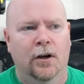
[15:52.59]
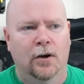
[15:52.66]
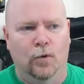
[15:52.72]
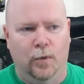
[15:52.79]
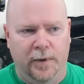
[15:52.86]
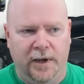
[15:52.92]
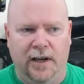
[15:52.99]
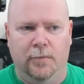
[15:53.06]

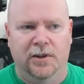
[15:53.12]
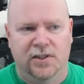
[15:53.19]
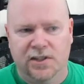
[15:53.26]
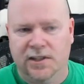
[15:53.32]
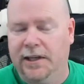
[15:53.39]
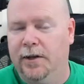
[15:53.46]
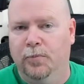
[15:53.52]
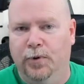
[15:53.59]
we'll be able to
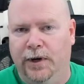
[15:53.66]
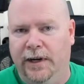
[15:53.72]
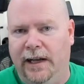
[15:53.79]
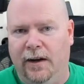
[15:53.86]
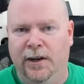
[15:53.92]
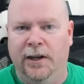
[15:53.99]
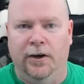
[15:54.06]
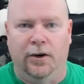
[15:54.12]
see it print
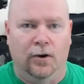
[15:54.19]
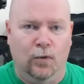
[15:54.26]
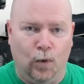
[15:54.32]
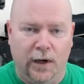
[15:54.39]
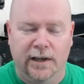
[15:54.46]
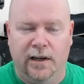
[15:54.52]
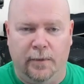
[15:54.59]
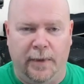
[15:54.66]
out here
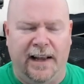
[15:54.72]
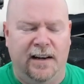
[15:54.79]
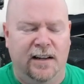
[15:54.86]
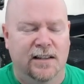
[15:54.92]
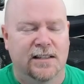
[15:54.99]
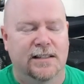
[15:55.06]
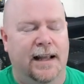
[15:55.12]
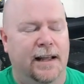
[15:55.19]
what command
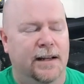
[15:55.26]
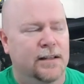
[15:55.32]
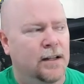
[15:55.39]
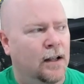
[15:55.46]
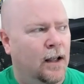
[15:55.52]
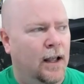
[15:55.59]
it sent,